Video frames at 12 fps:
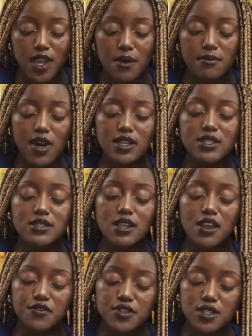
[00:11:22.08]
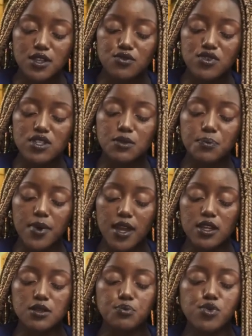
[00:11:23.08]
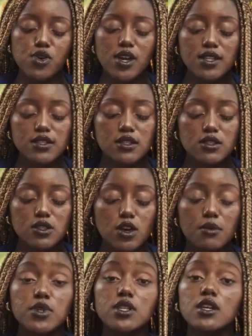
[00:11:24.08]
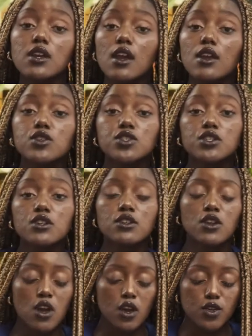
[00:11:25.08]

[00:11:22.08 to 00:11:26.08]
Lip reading: my safety, respect, presence, communication,